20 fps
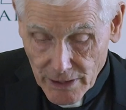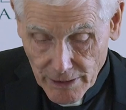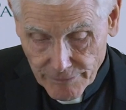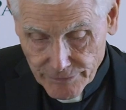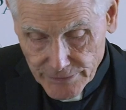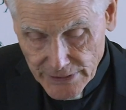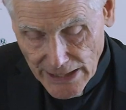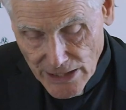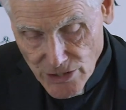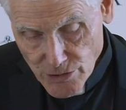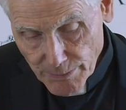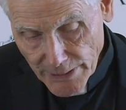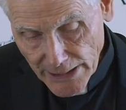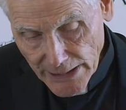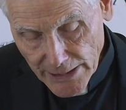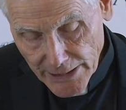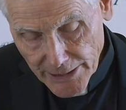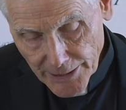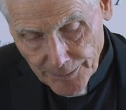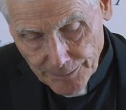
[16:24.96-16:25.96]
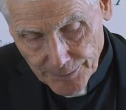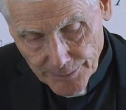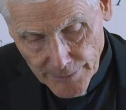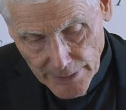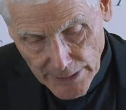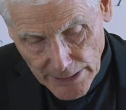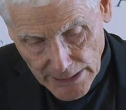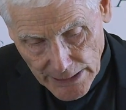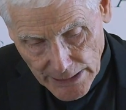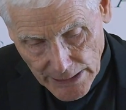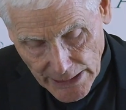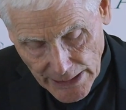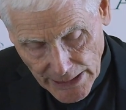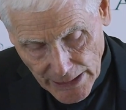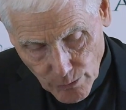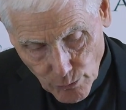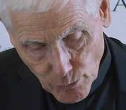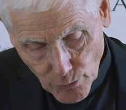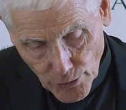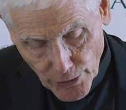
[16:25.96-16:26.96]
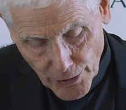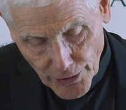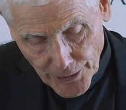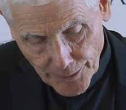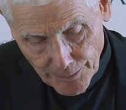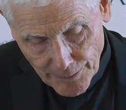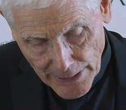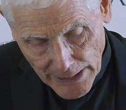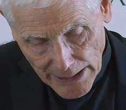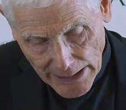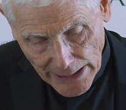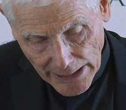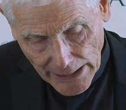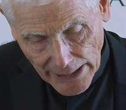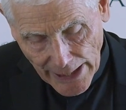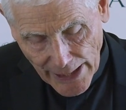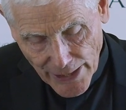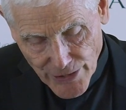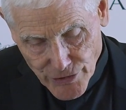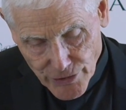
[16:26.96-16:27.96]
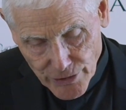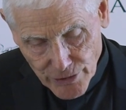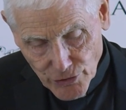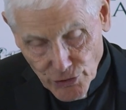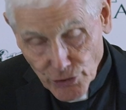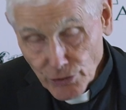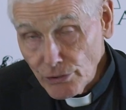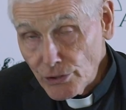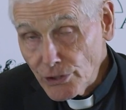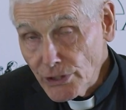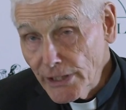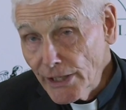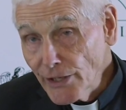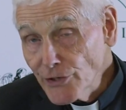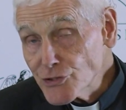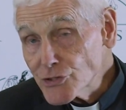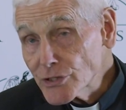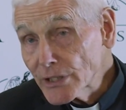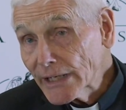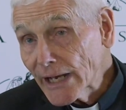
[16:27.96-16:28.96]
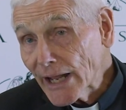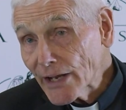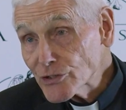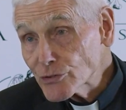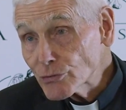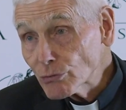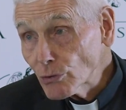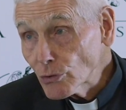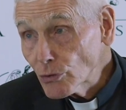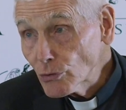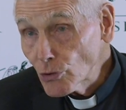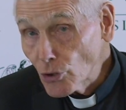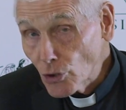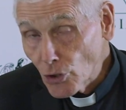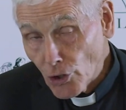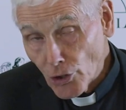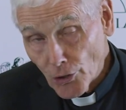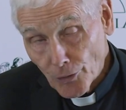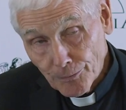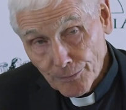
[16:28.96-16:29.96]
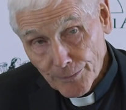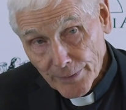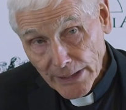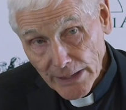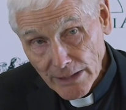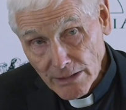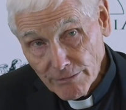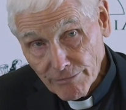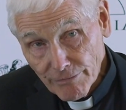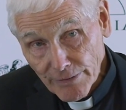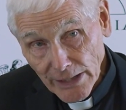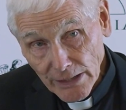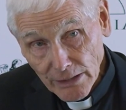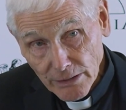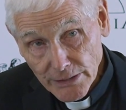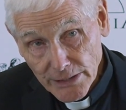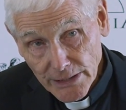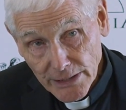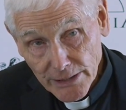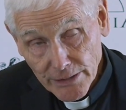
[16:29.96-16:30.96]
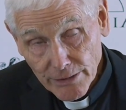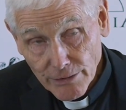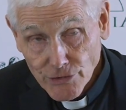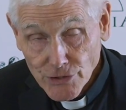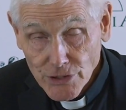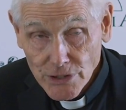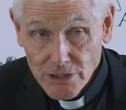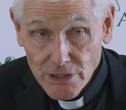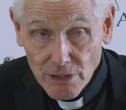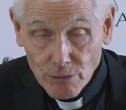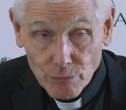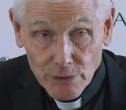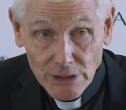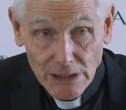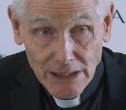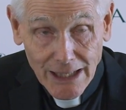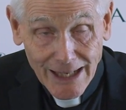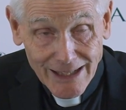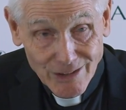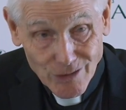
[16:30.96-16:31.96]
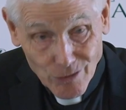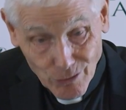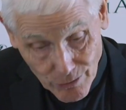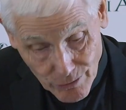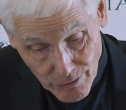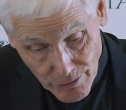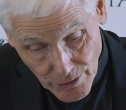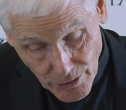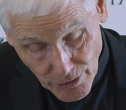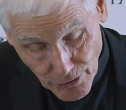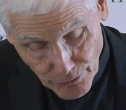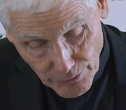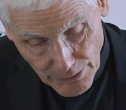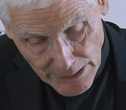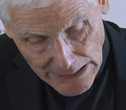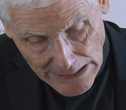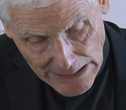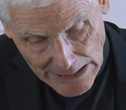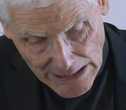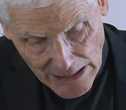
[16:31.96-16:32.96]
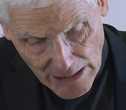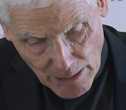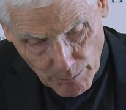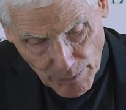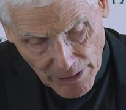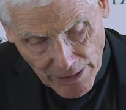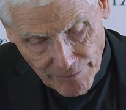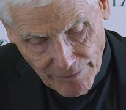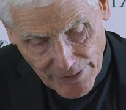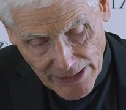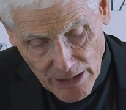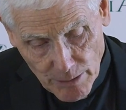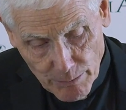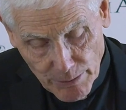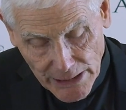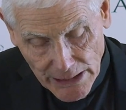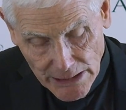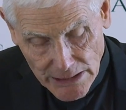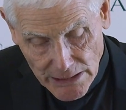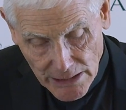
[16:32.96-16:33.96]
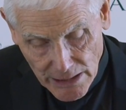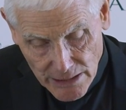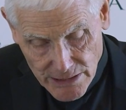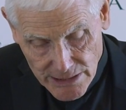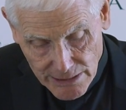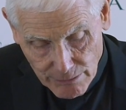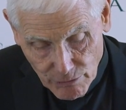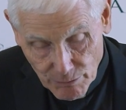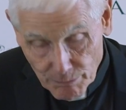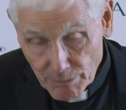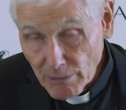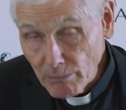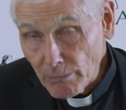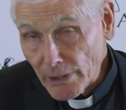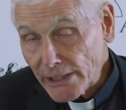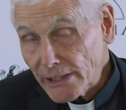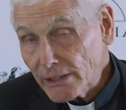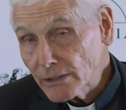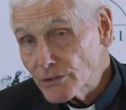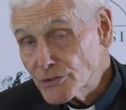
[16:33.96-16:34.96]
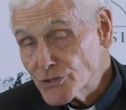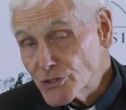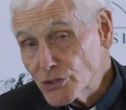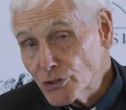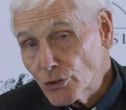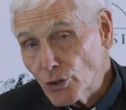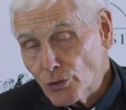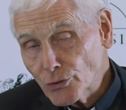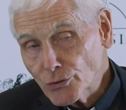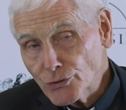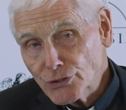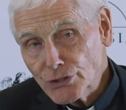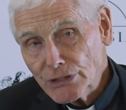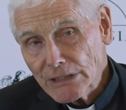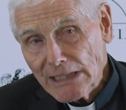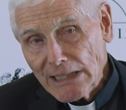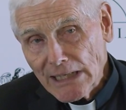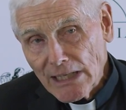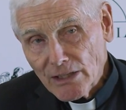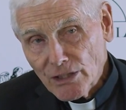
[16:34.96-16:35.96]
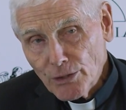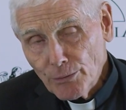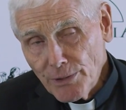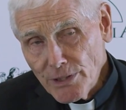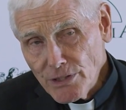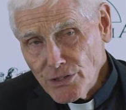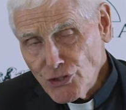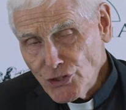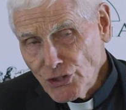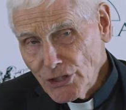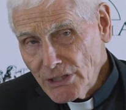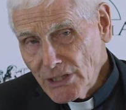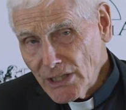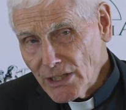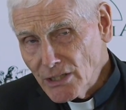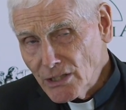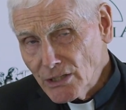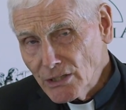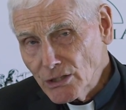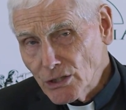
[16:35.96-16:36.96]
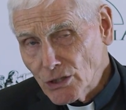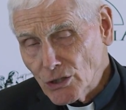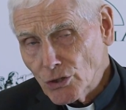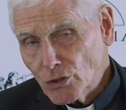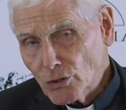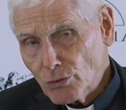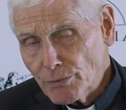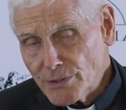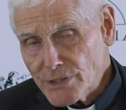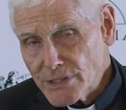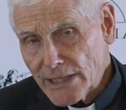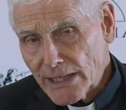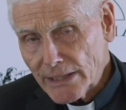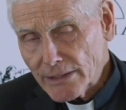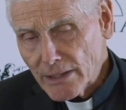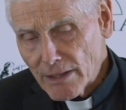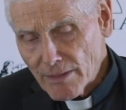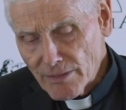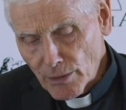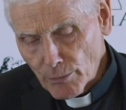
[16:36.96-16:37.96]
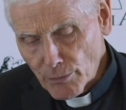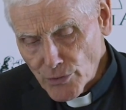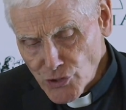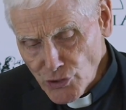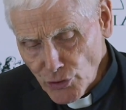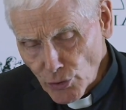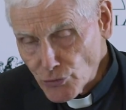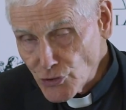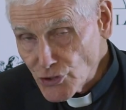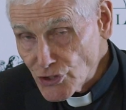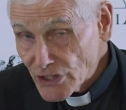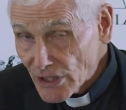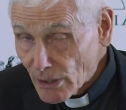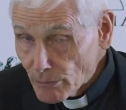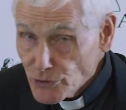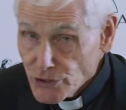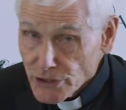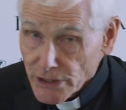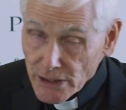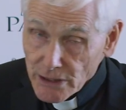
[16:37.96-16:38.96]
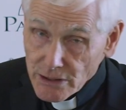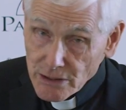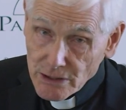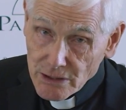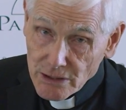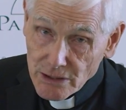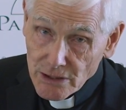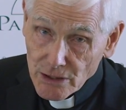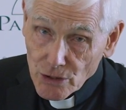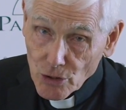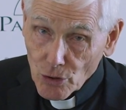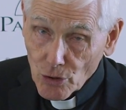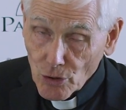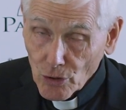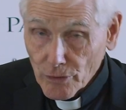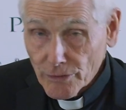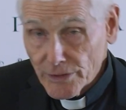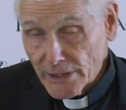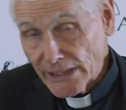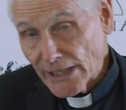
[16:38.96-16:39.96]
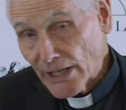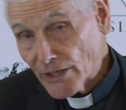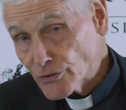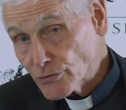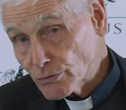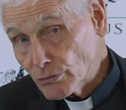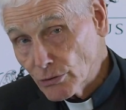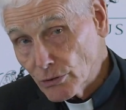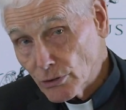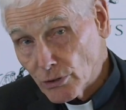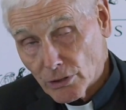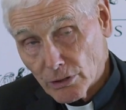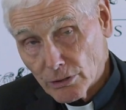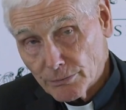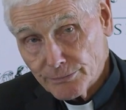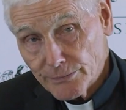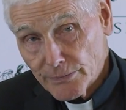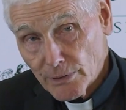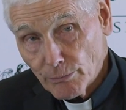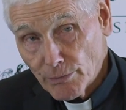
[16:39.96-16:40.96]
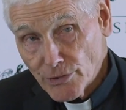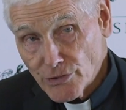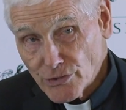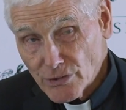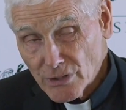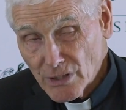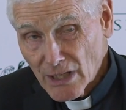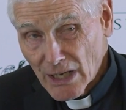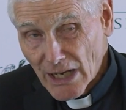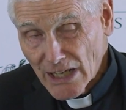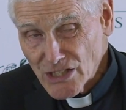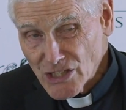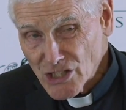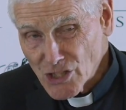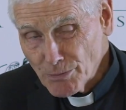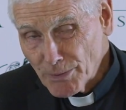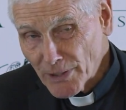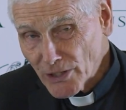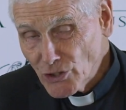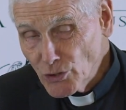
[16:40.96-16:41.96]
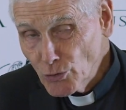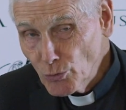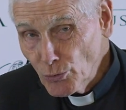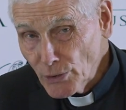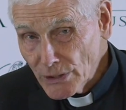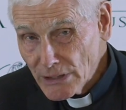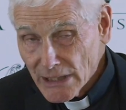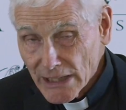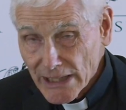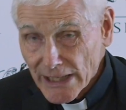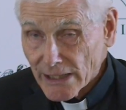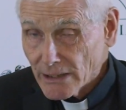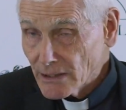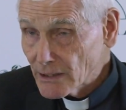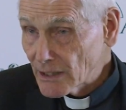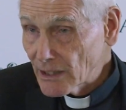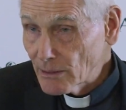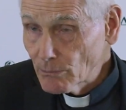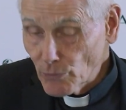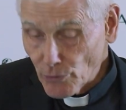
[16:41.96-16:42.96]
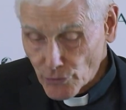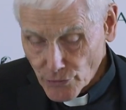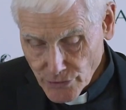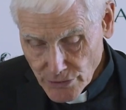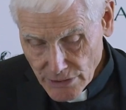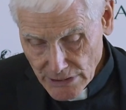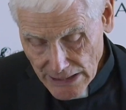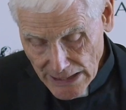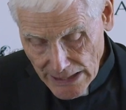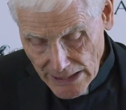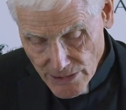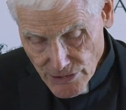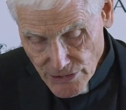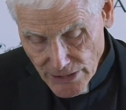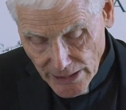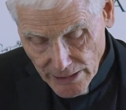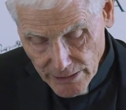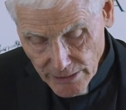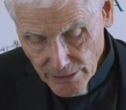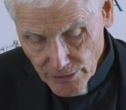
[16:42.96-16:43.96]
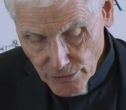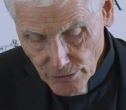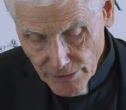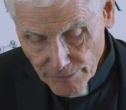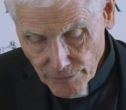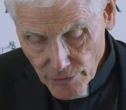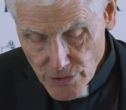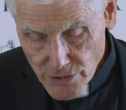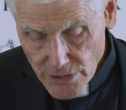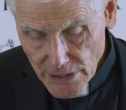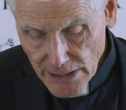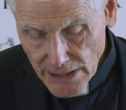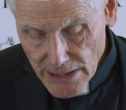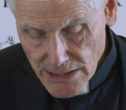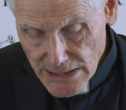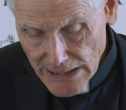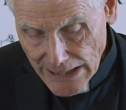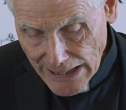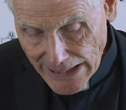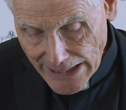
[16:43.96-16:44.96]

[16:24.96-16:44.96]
of Tasmania, Kate Warner, and I asked her, "Do you teach the natural law in the faculty here?" And she said, "Really, I don't know, but if anybody does, it would be Michael Stokes." The reason she didn't know was that there was no subject called the natural law, which I suspect you wouldn't get in most secular universities